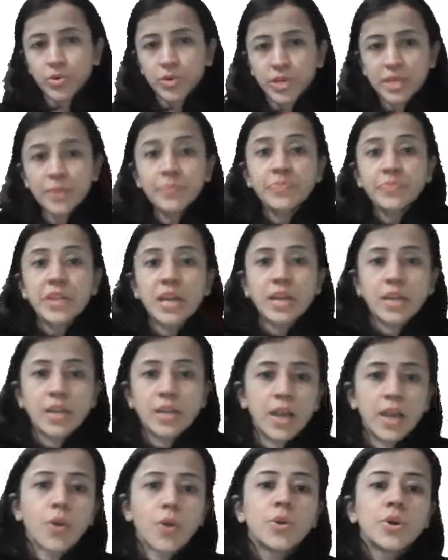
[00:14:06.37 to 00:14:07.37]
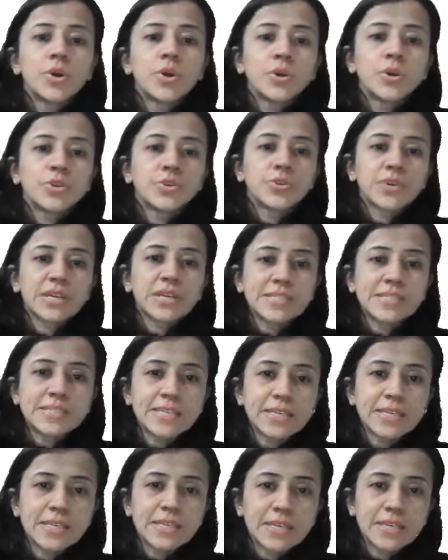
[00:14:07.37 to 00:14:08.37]
Okay? You can
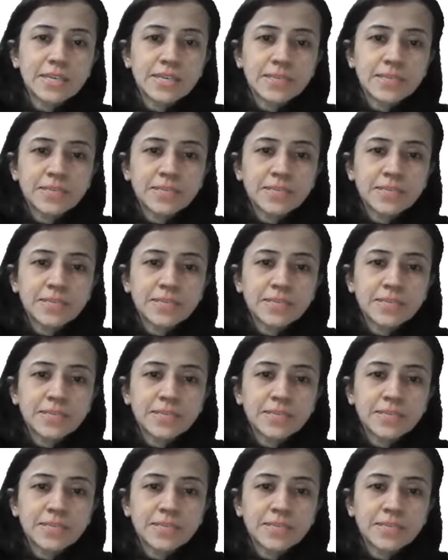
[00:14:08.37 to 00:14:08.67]
see here,